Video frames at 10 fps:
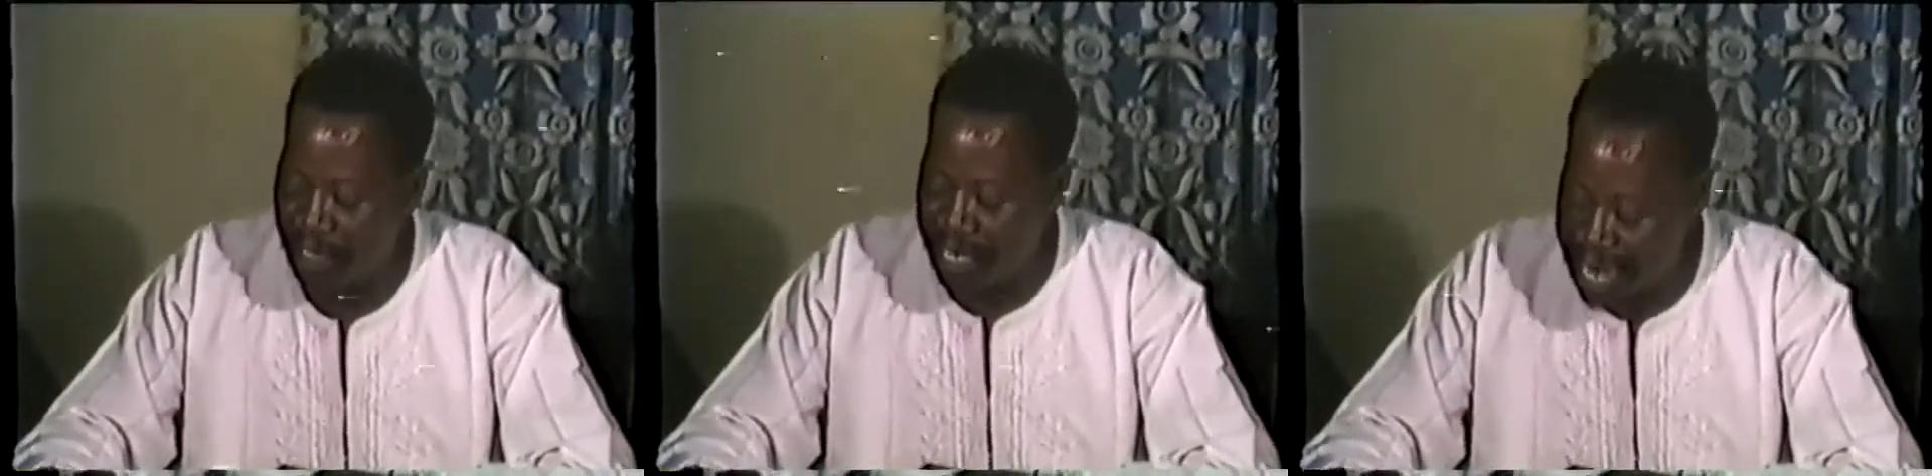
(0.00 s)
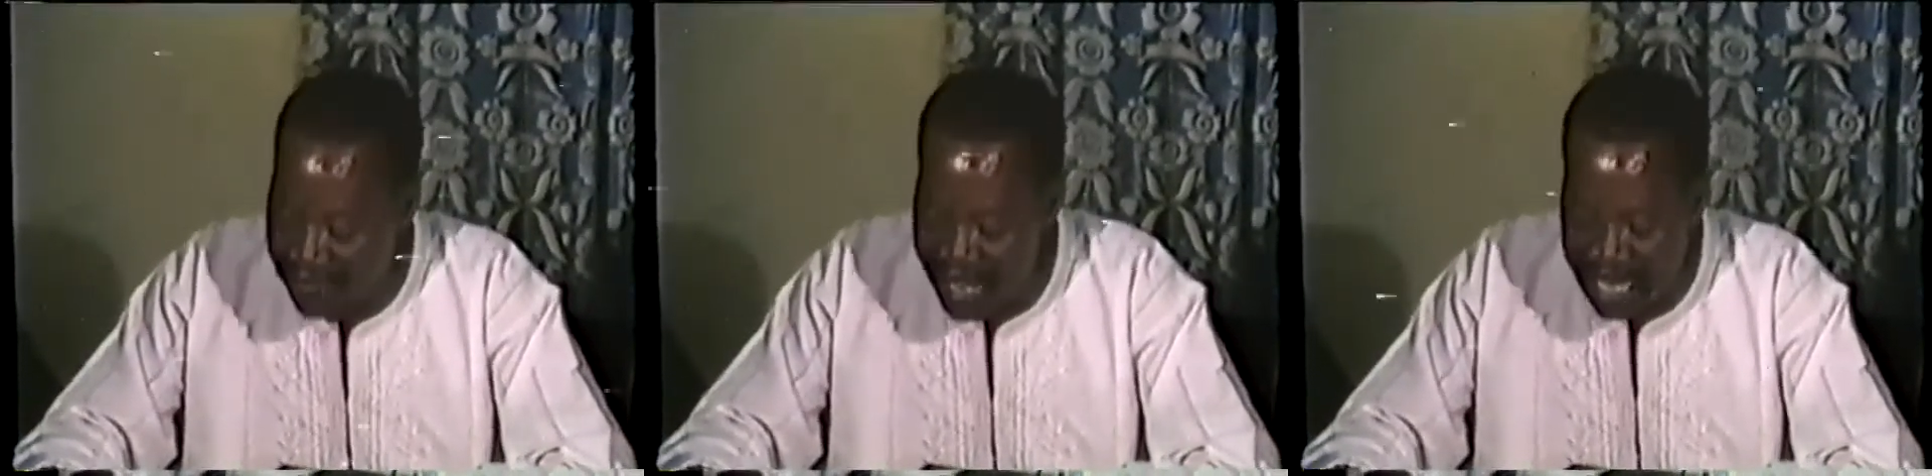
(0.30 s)

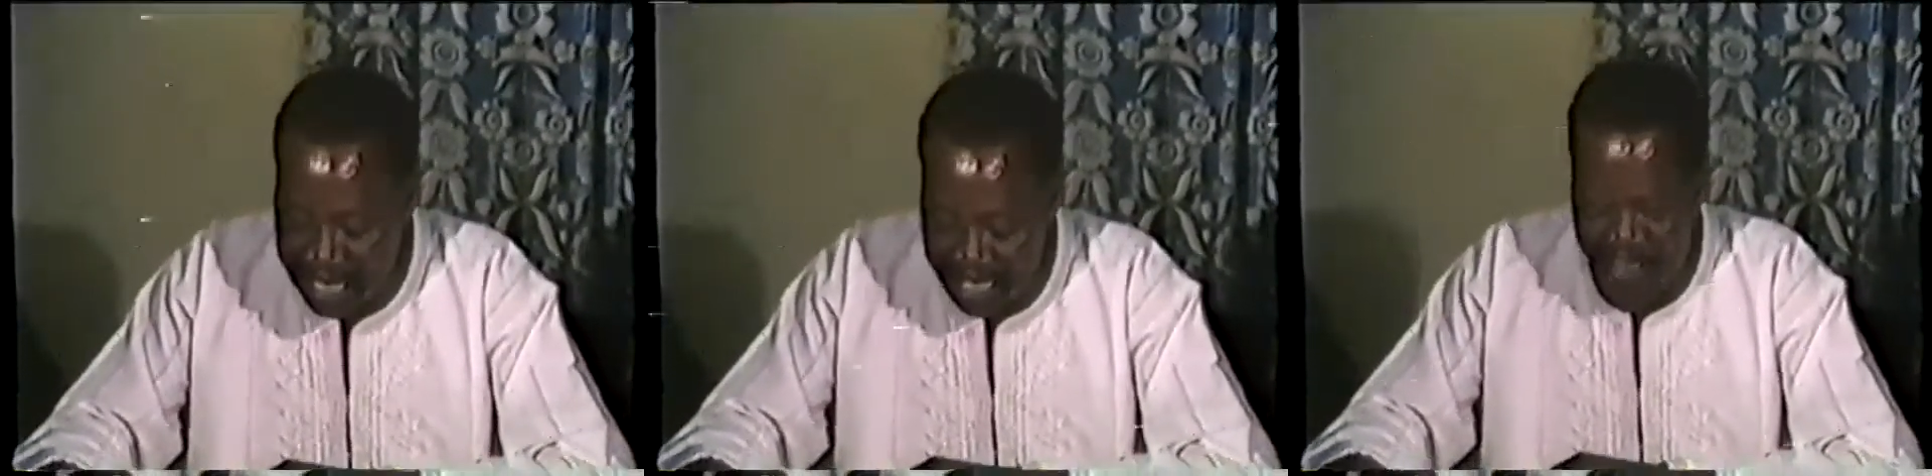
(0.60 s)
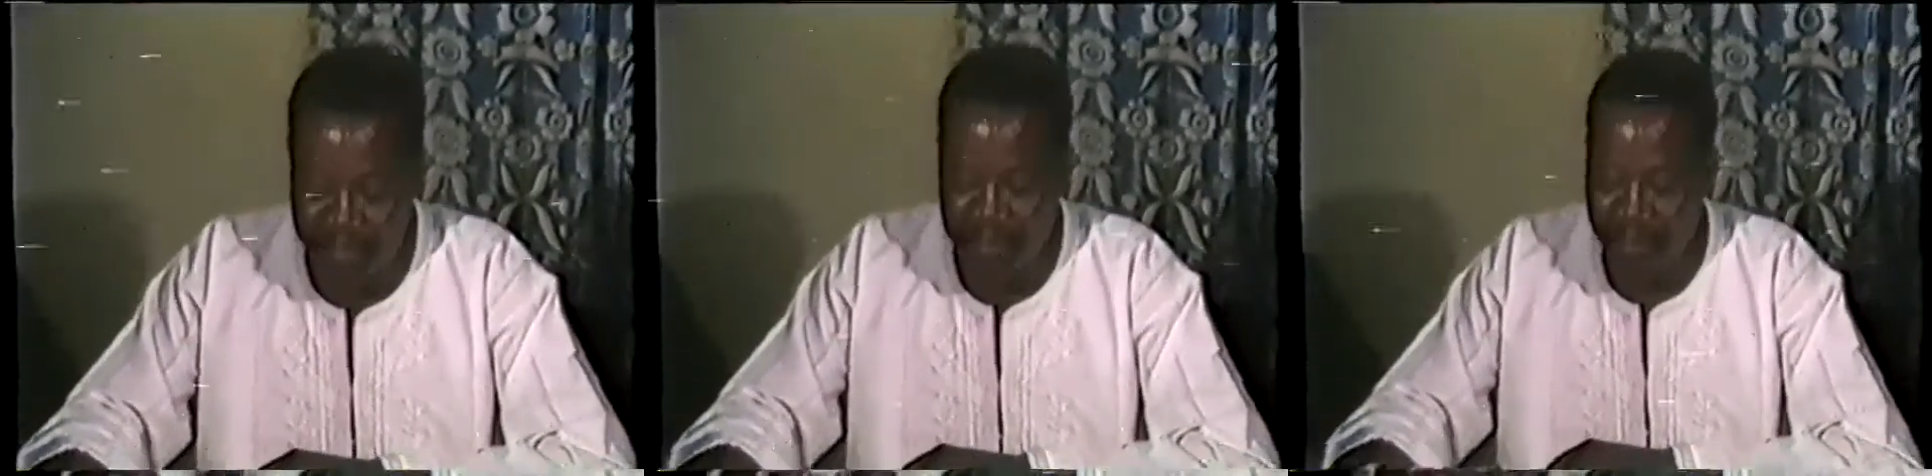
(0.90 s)
never
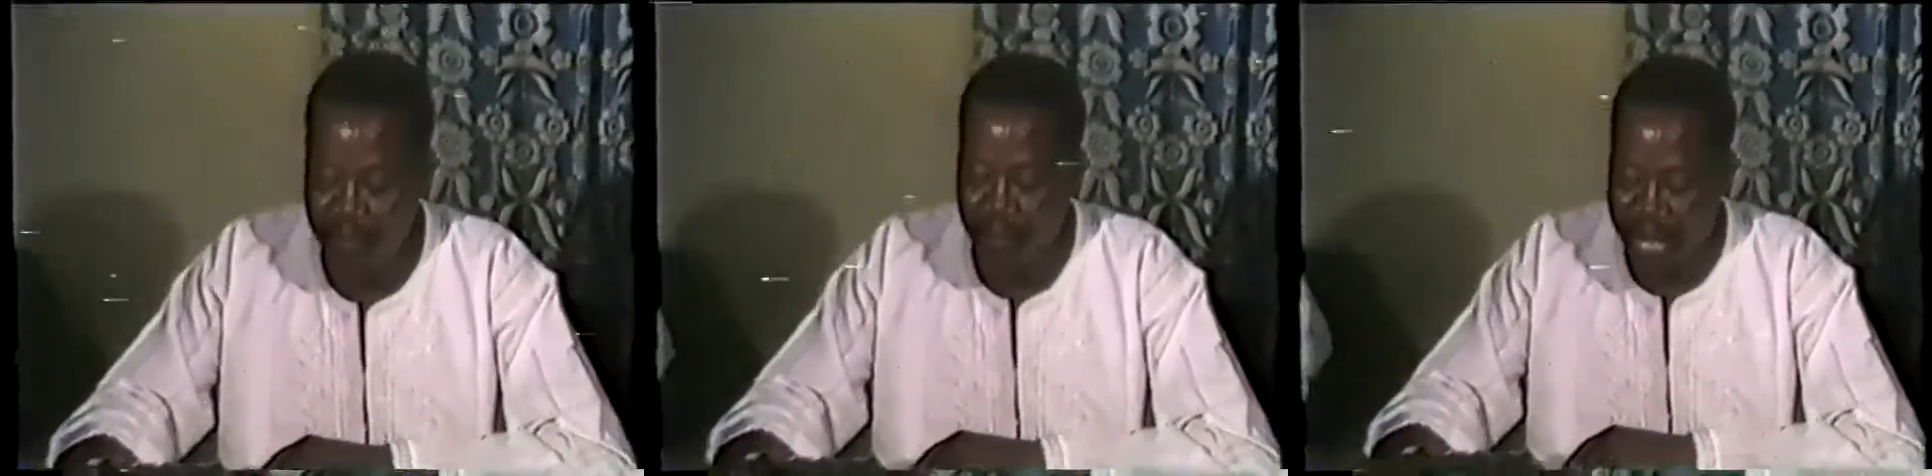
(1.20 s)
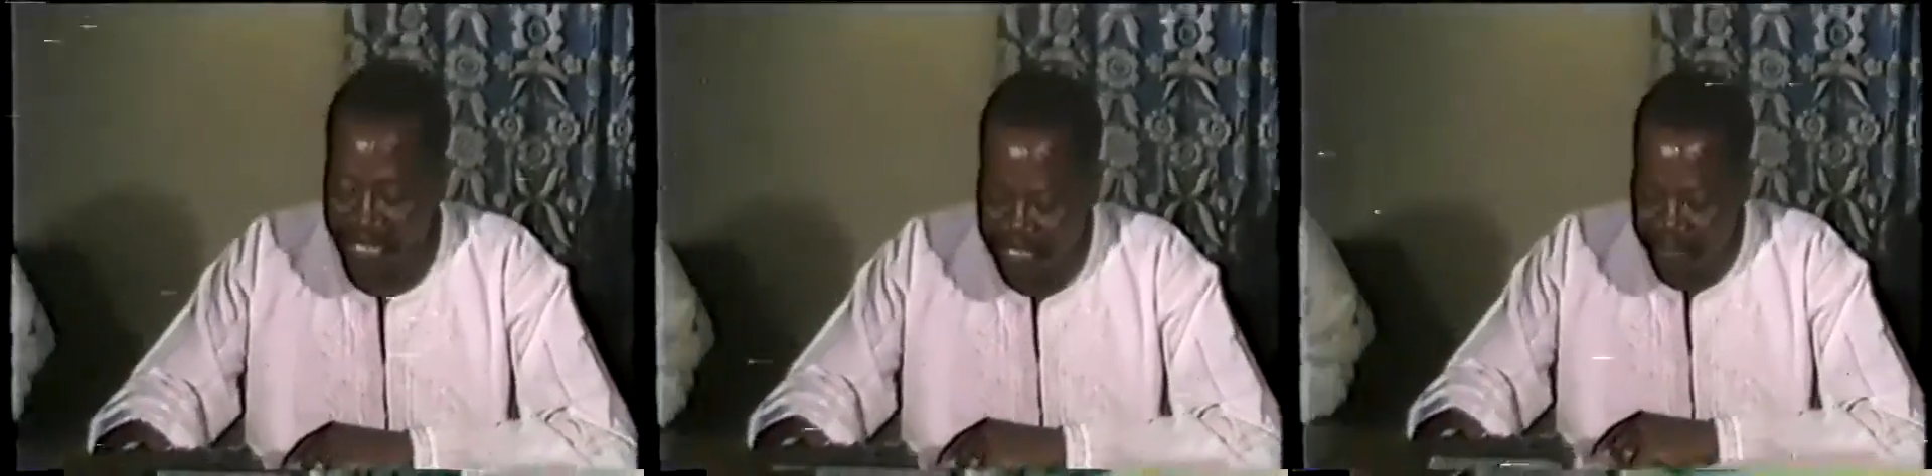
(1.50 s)
again to
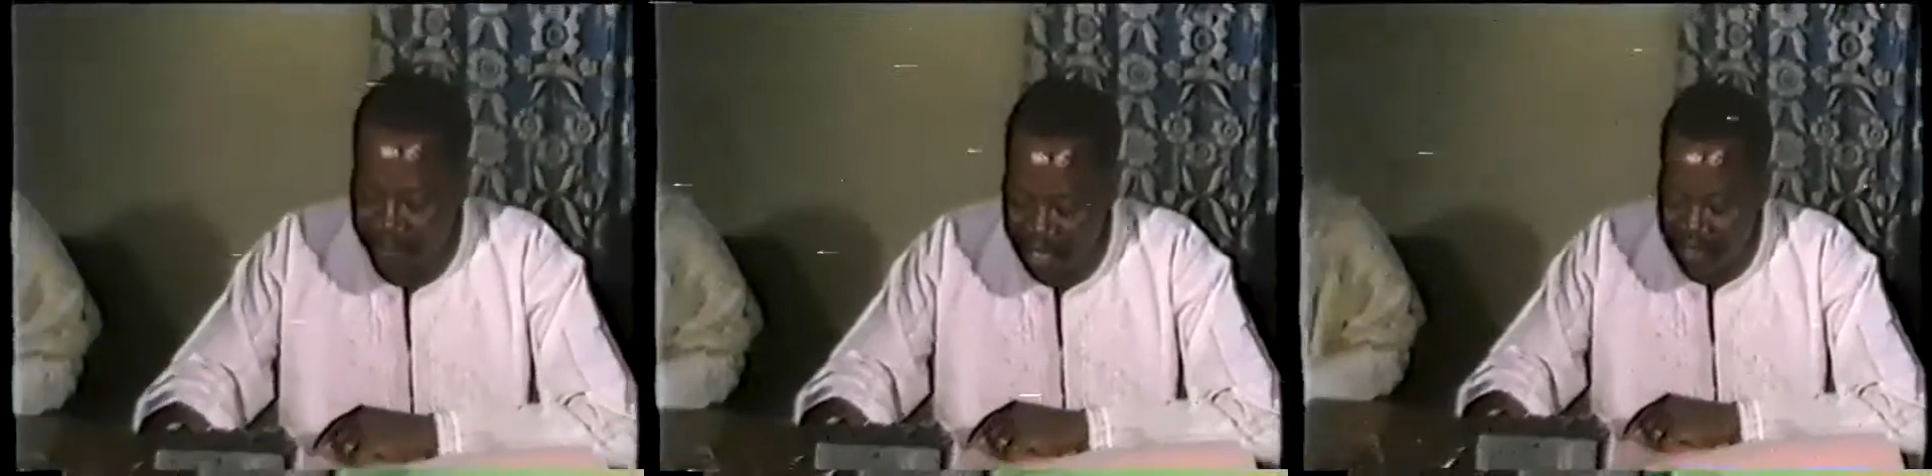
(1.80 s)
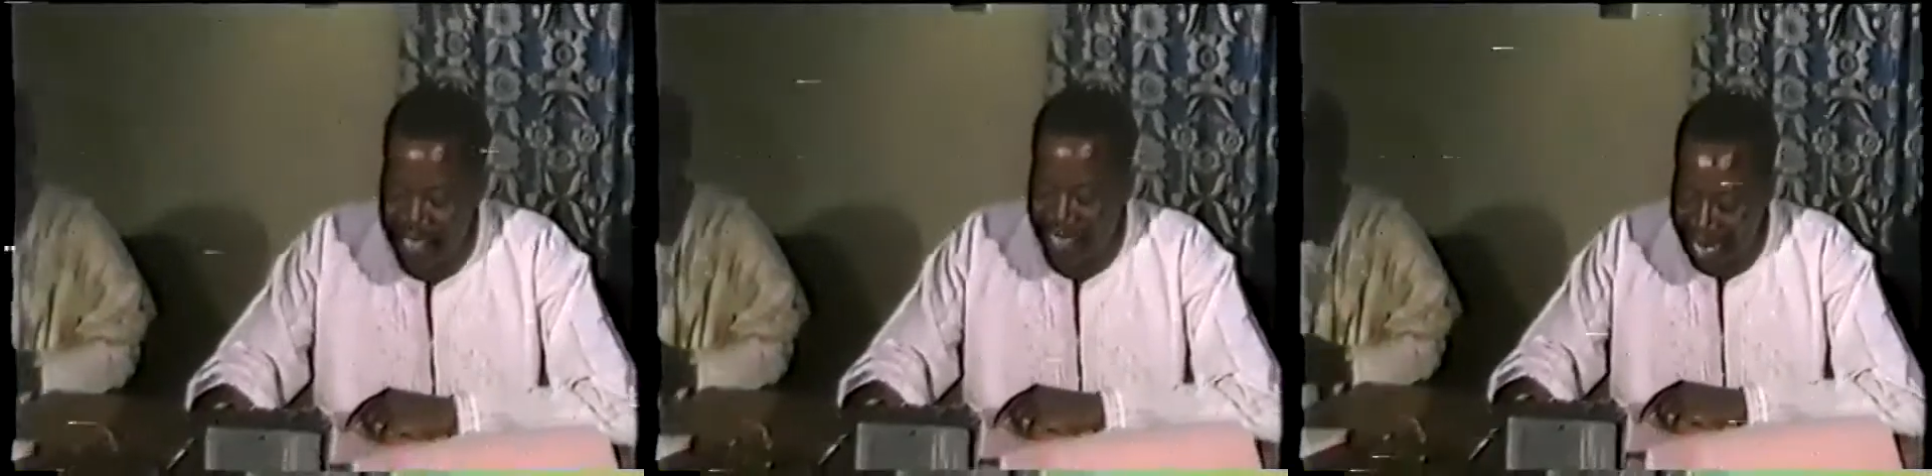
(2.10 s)

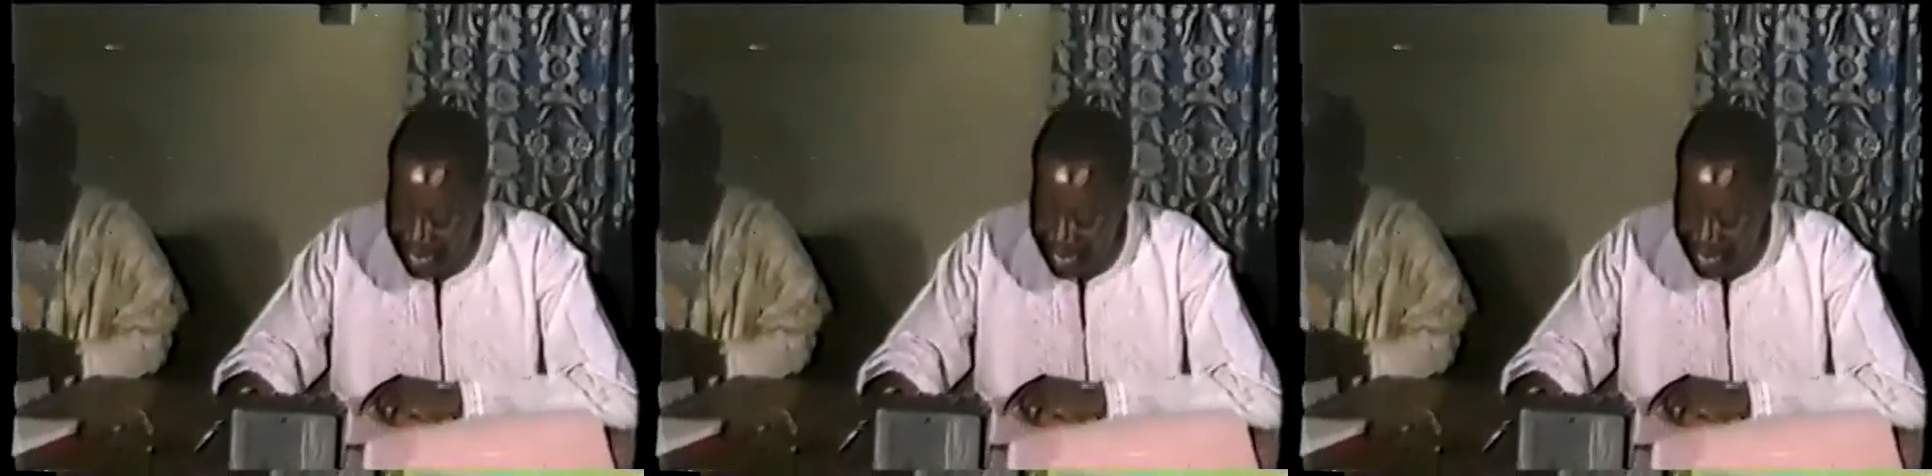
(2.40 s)
participate in